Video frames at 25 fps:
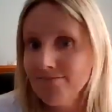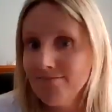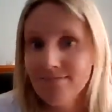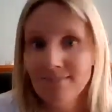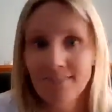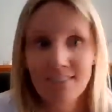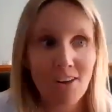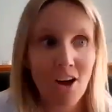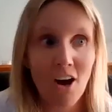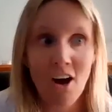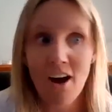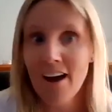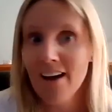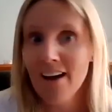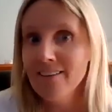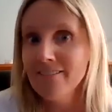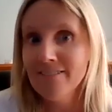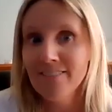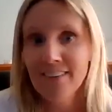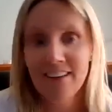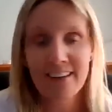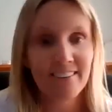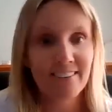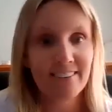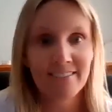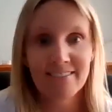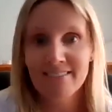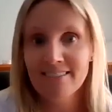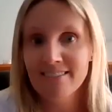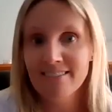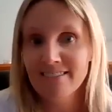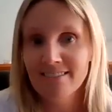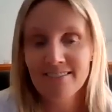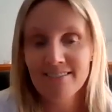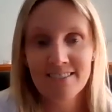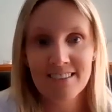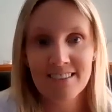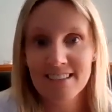life
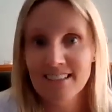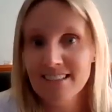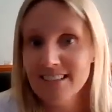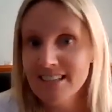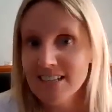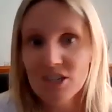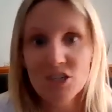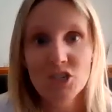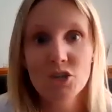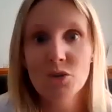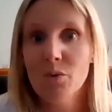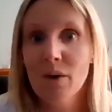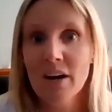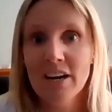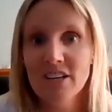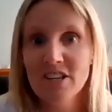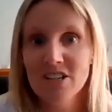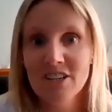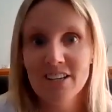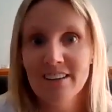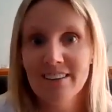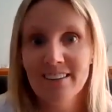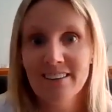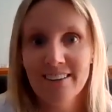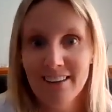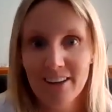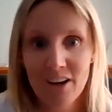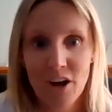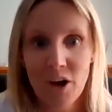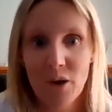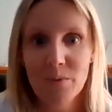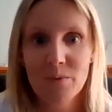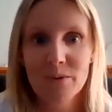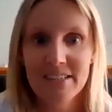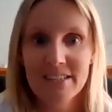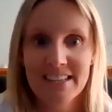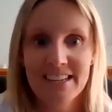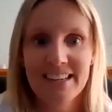and the situation that I
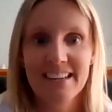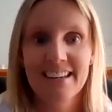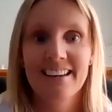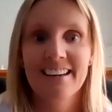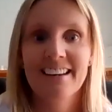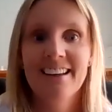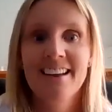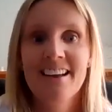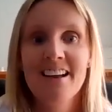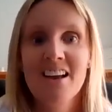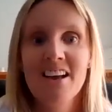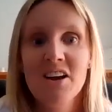was in.